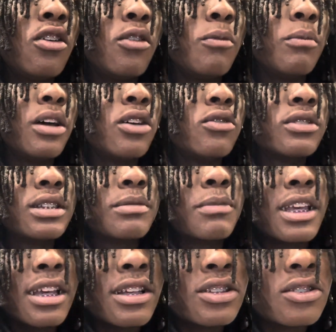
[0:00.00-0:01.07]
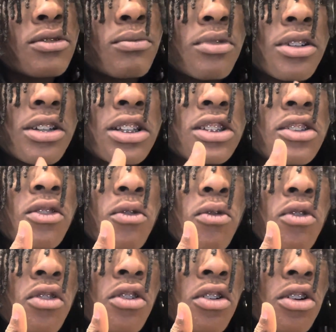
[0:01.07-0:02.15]
but it was canceled because of the
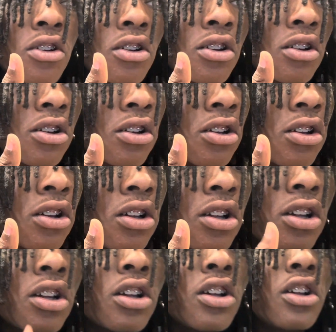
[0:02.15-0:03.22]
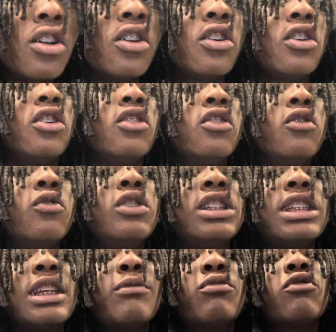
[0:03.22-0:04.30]
war. Louis
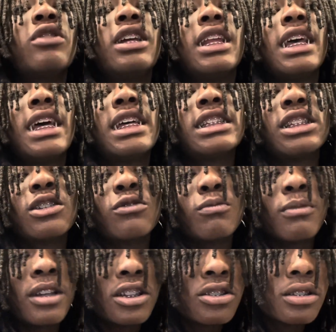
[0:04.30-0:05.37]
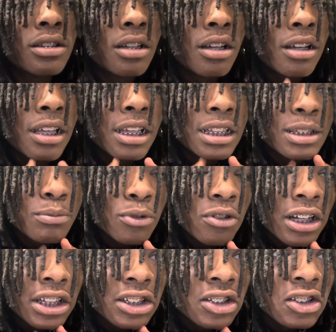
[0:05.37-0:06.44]
Zamperini has an
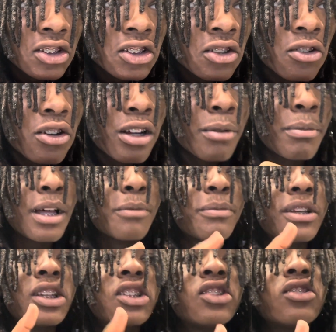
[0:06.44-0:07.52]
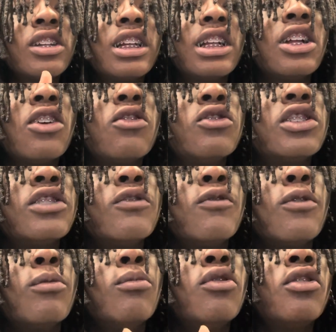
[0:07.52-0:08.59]
inspirational story about being stranded in the ocean
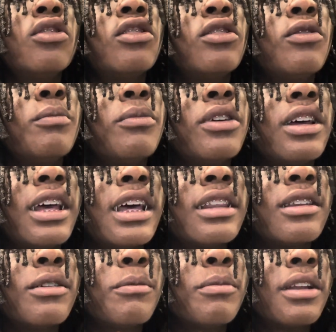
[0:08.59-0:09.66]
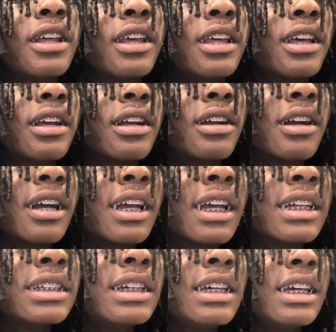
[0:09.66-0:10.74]
for more than a month after a plane
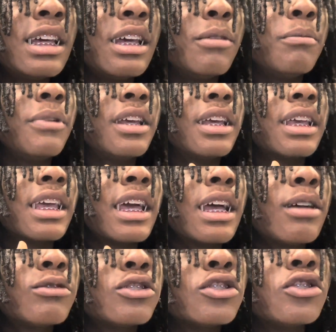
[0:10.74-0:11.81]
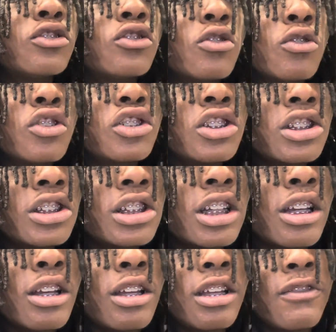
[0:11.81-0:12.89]
crash and being captured, tortured,
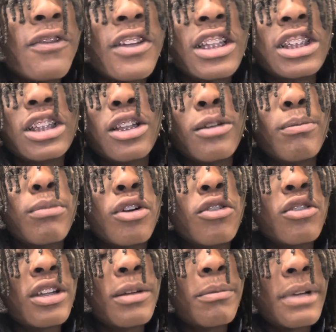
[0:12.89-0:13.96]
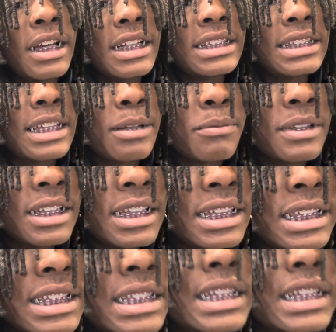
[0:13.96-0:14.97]
and eventually broken by the Japanese.